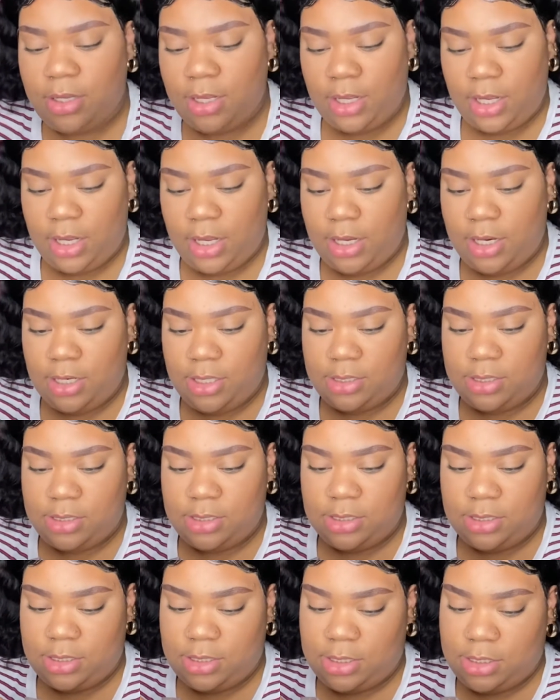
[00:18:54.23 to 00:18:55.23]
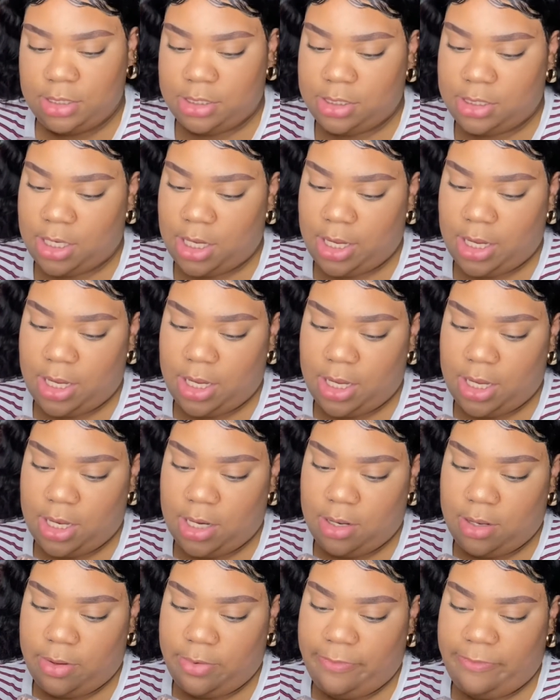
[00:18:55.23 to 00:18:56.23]
And this is in the
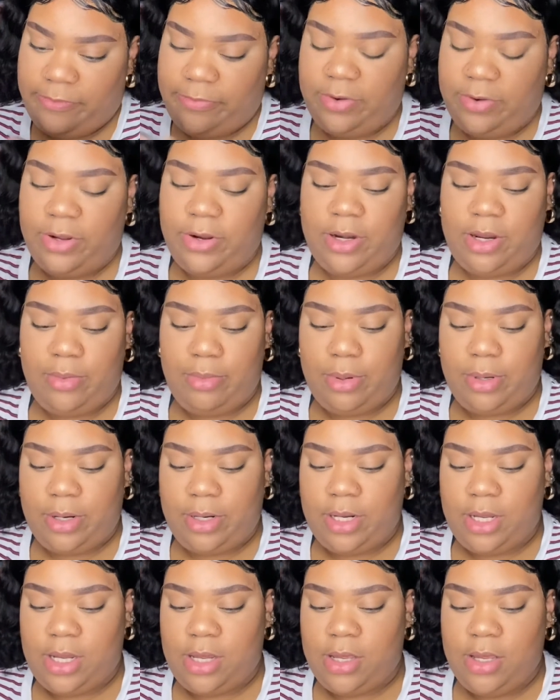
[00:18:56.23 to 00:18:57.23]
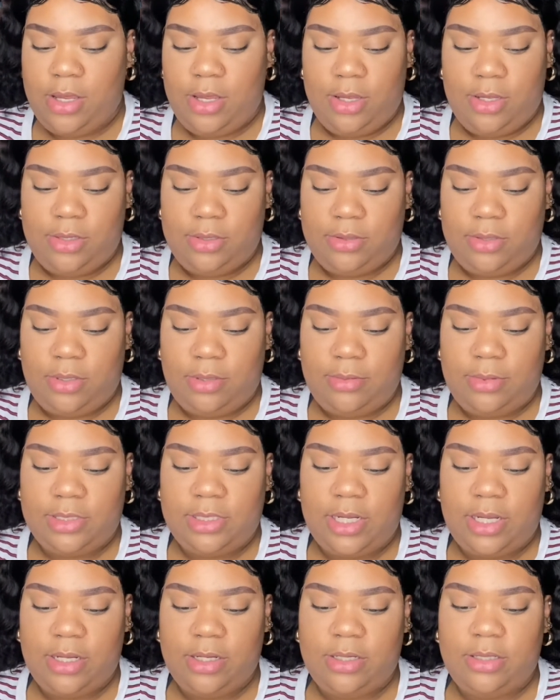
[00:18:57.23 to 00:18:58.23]
shade Flirty Birdy. So I'm gonna
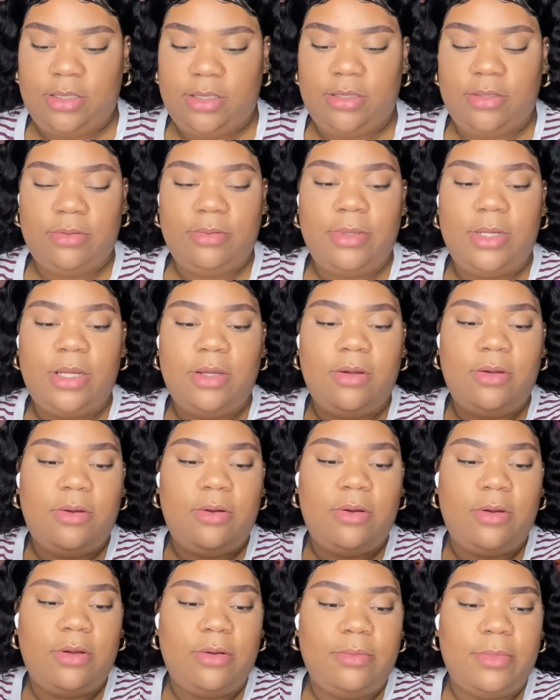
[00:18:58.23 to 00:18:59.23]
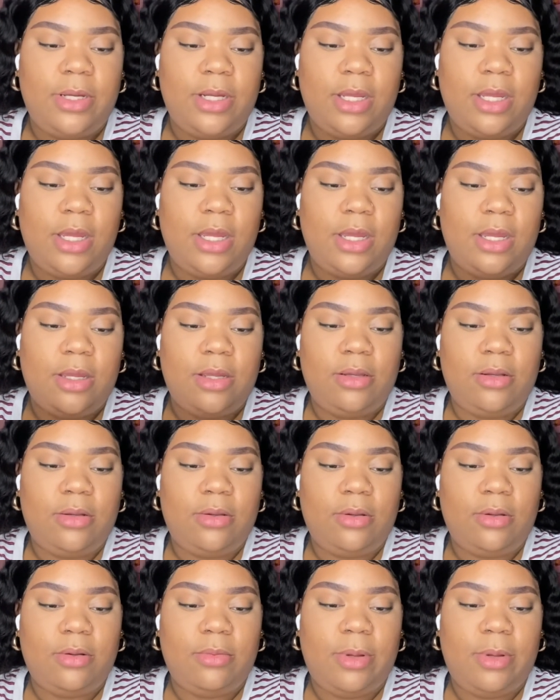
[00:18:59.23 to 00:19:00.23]
take a little bit on my
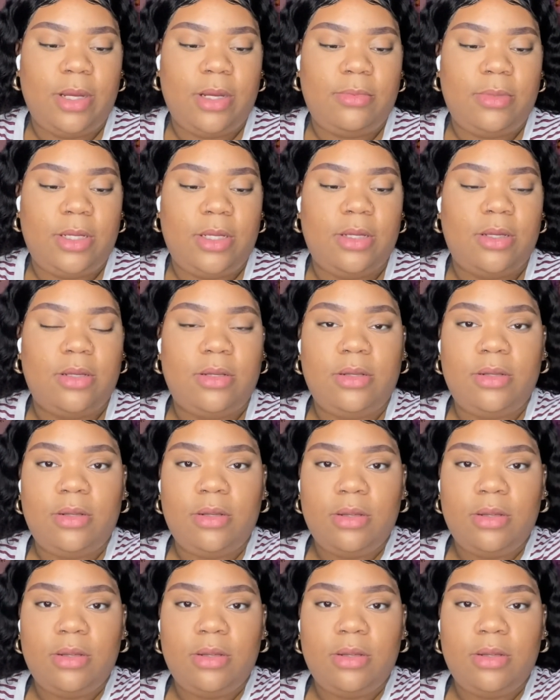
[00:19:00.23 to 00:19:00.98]
hand, on the back of my hand,